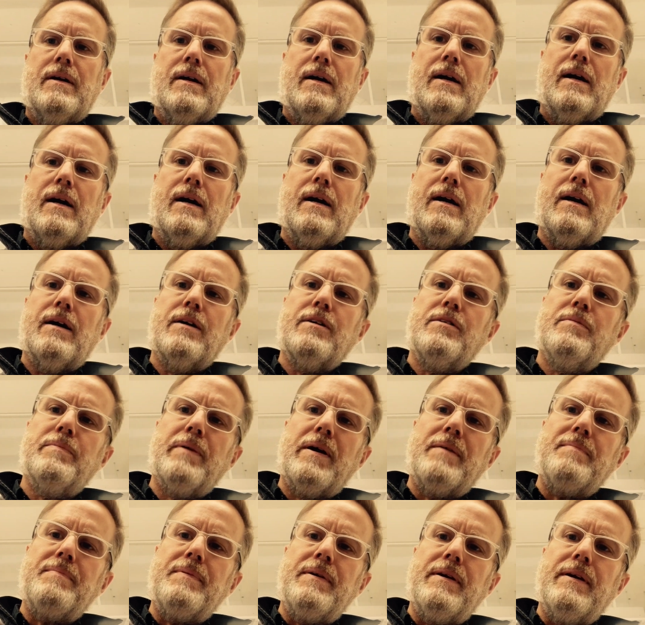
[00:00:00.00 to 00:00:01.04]
You
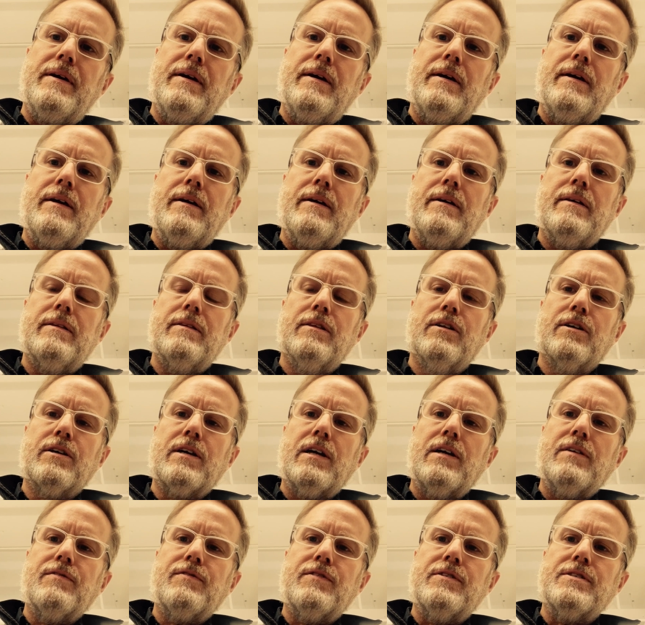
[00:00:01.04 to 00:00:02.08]
might be
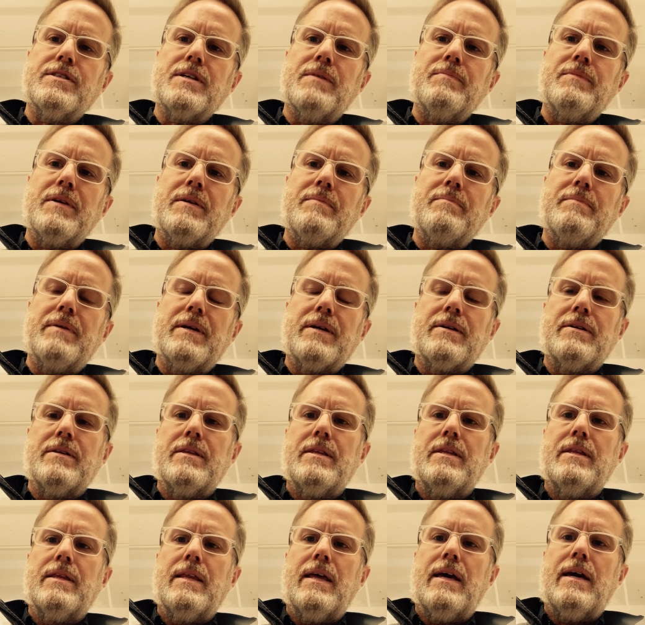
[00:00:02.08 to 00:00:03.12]
looking for something bigger
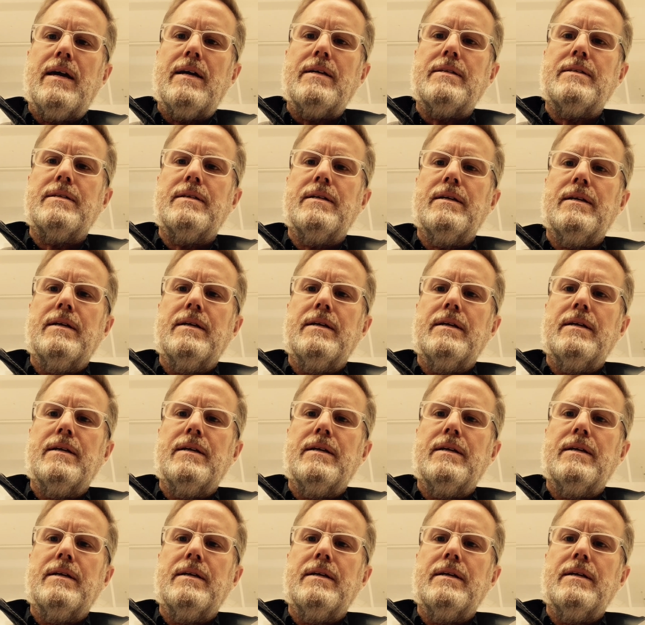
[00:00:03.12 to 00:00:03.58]
than that